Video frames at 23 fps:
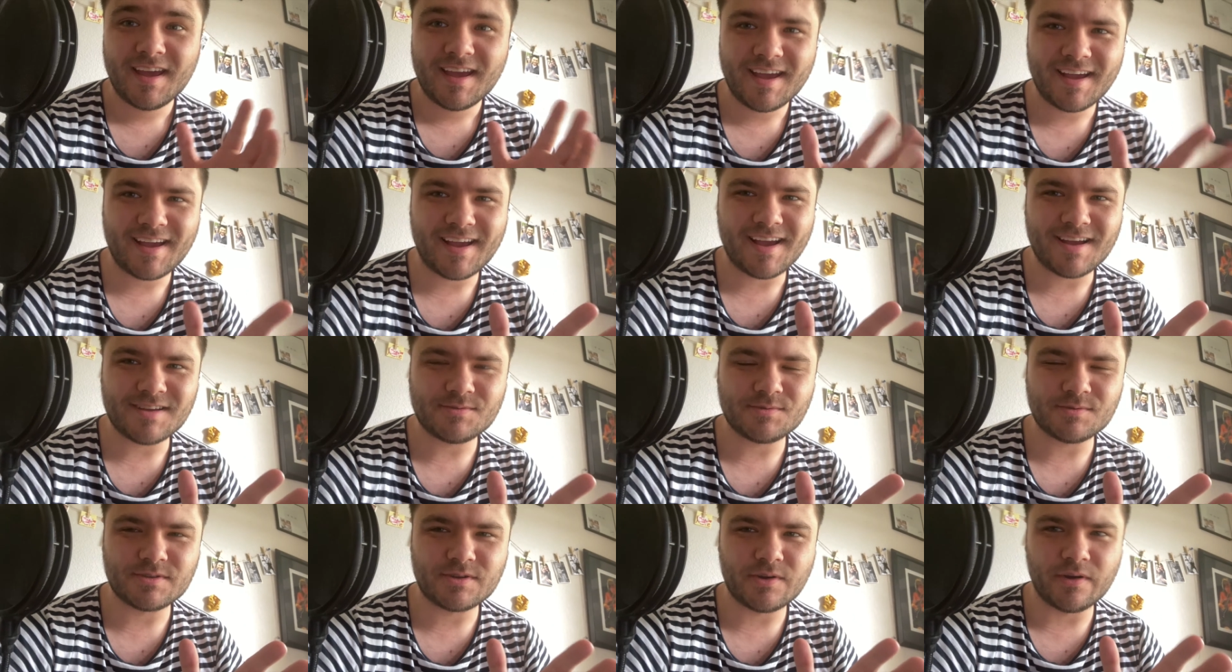Hey
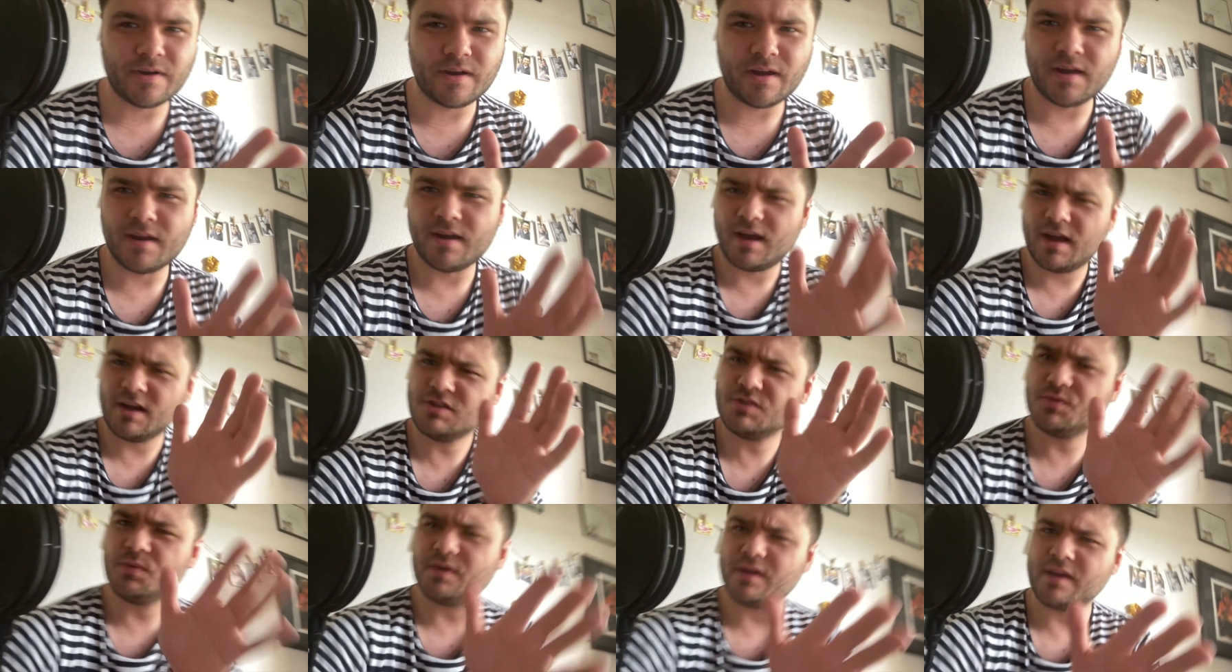guys, what's going on?
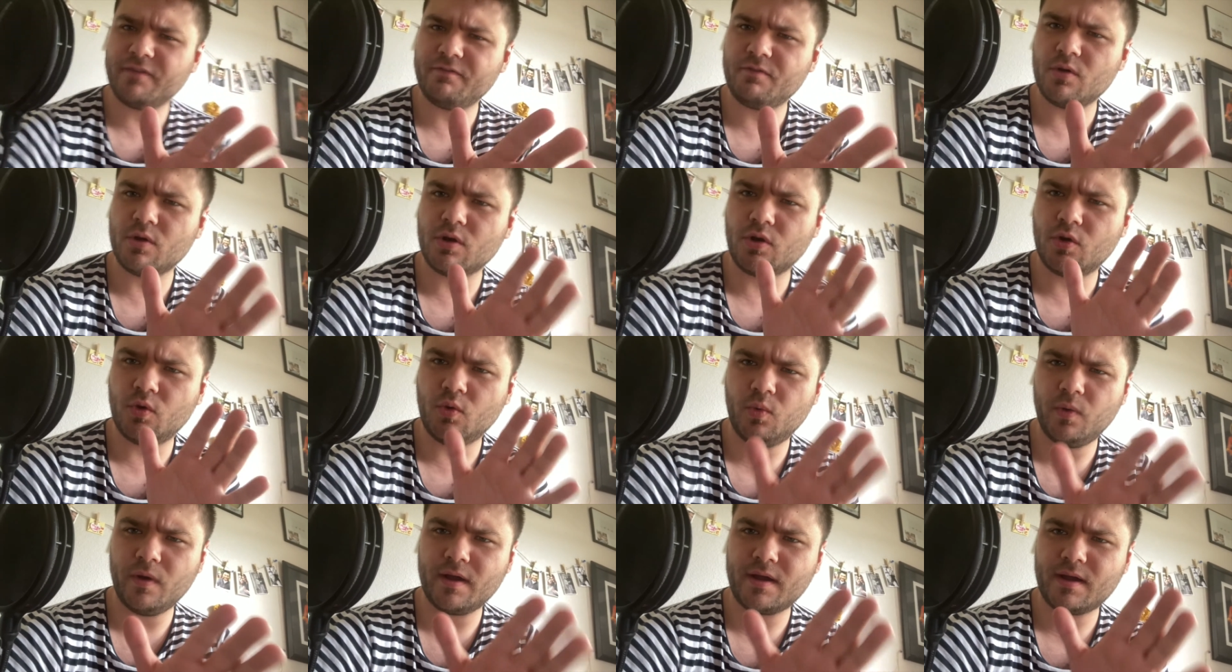I just want to give you a
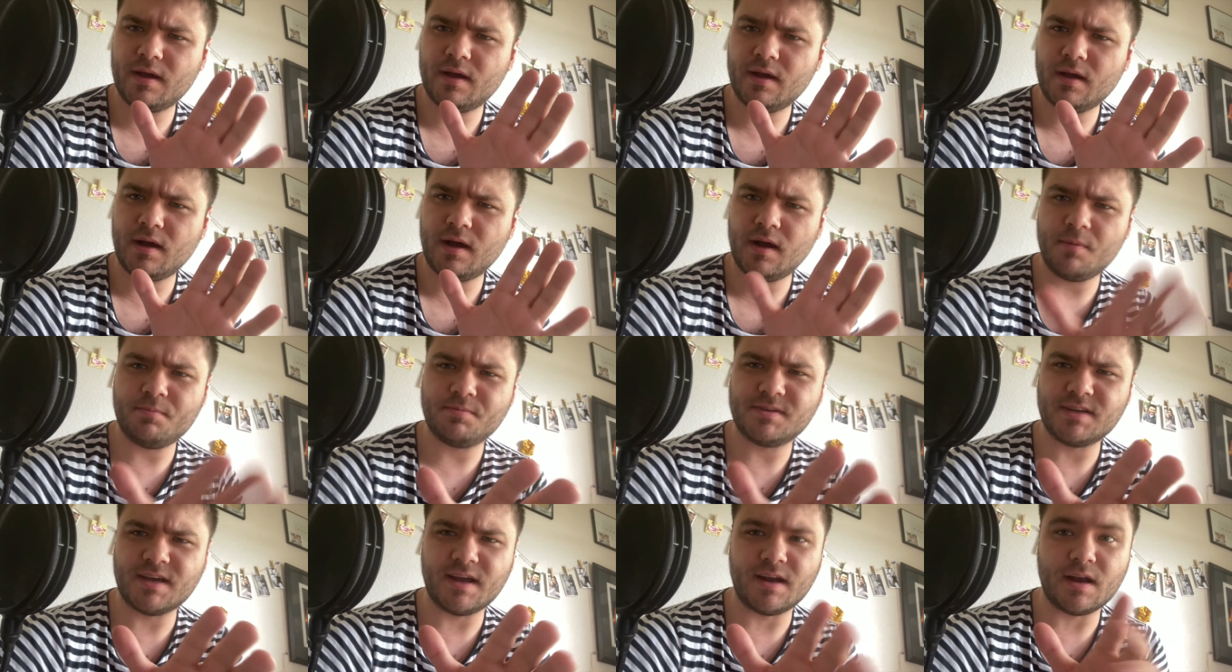quick
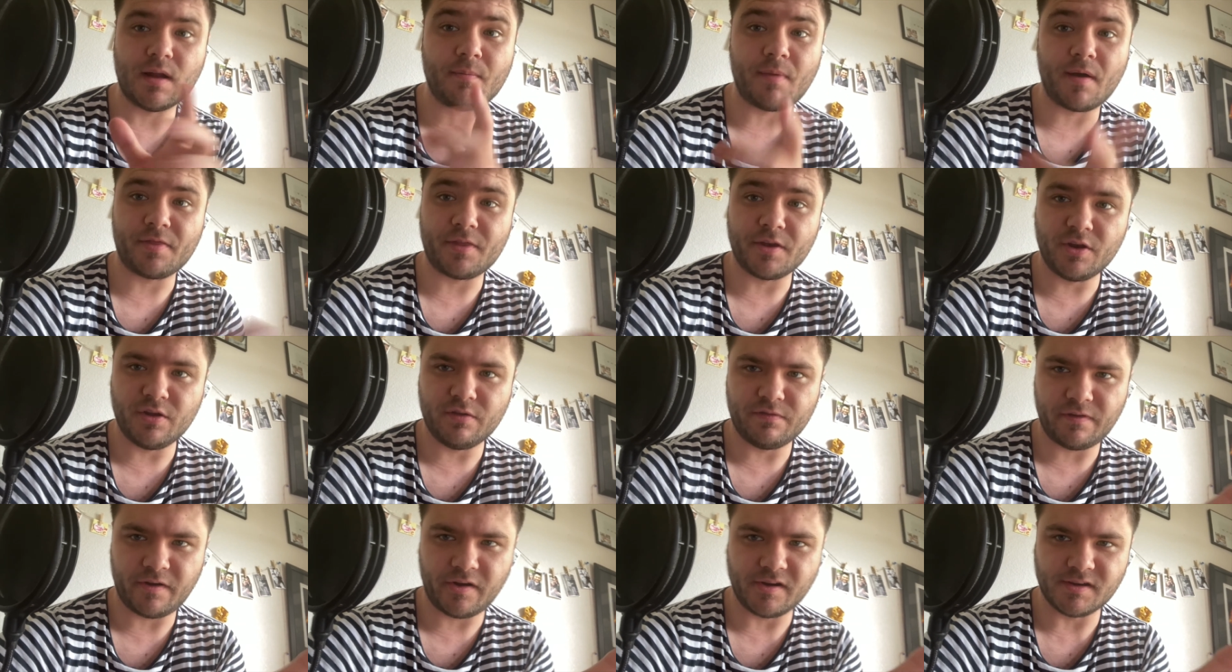update about the
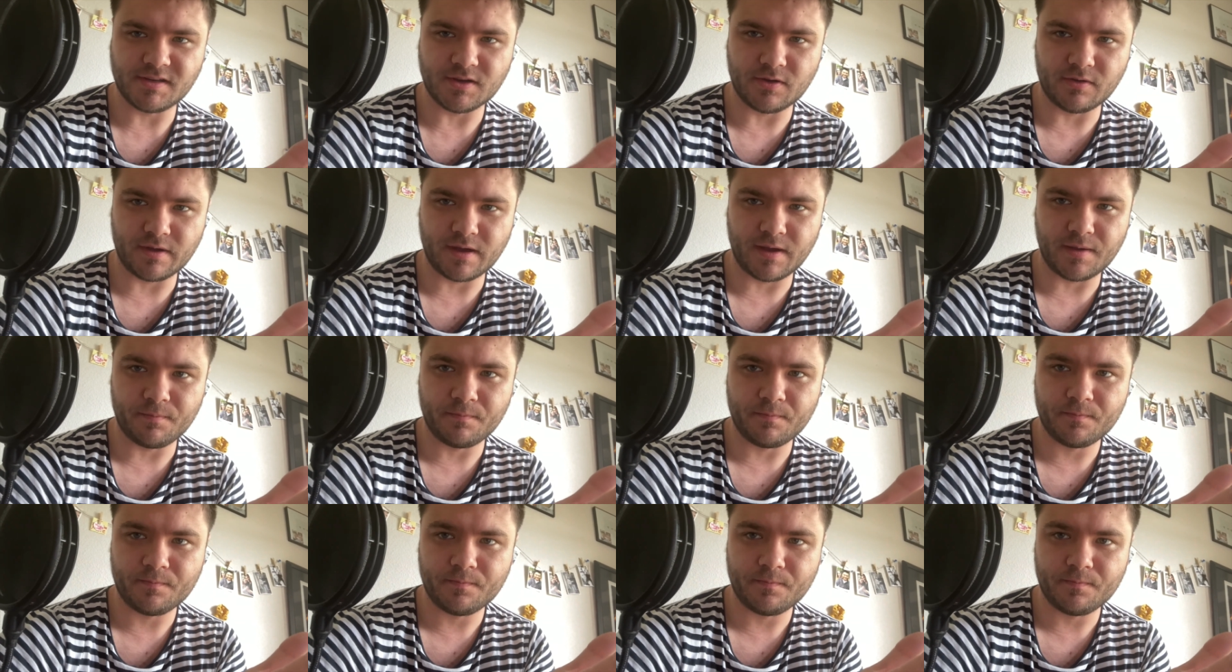new Fairy Tail game.